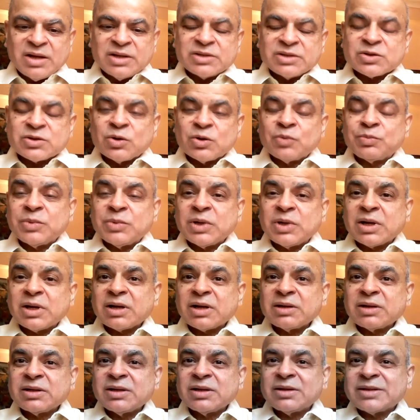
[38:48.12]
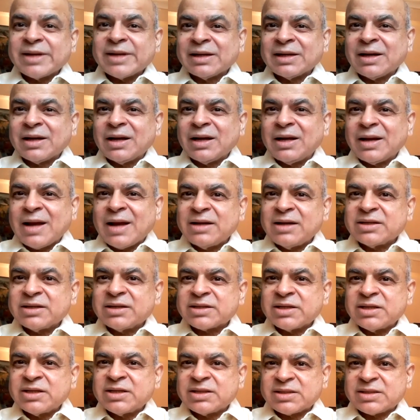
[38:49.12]
So technical
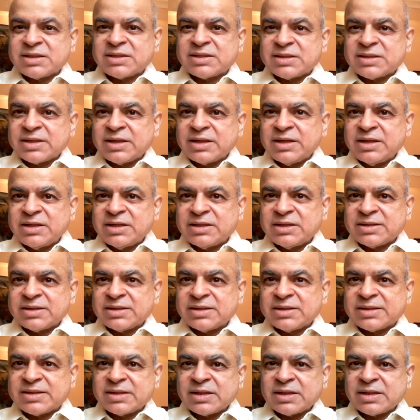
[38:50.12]
analysis is,